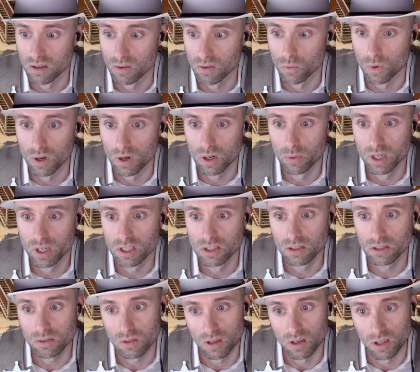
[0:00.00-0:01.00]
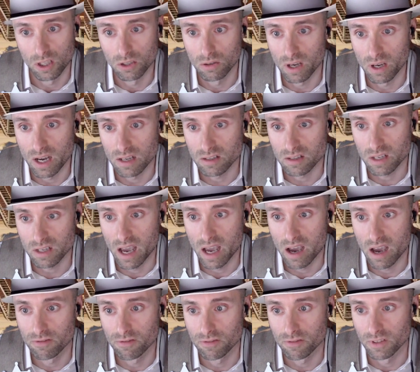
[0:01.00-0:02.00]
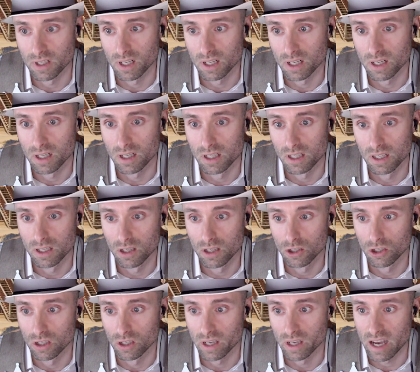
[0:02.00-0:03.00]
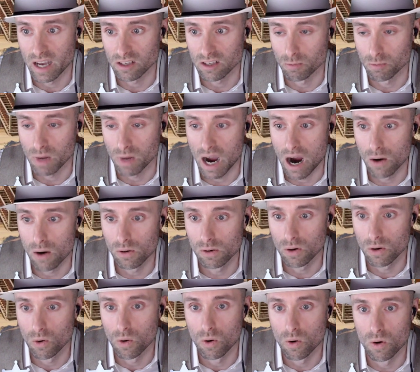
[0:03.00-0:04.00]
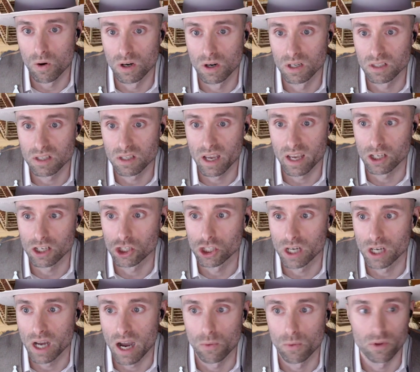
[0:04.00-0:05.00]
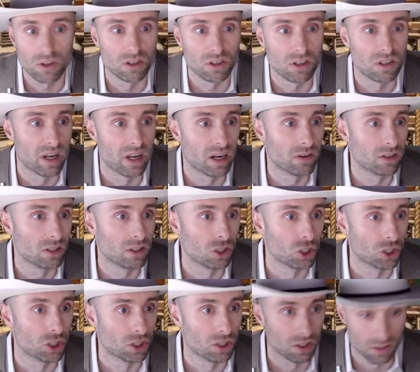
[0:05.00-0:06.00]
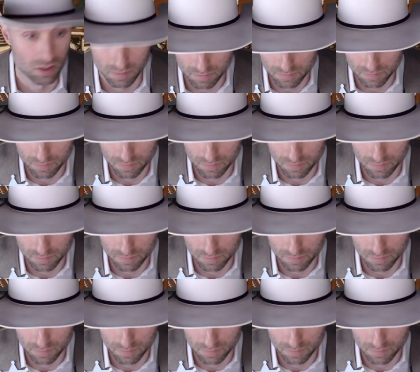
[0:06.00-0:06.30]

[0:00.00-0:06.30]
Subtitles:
what do we do? You guys have, you can cast a power or take a shot with your Derringer.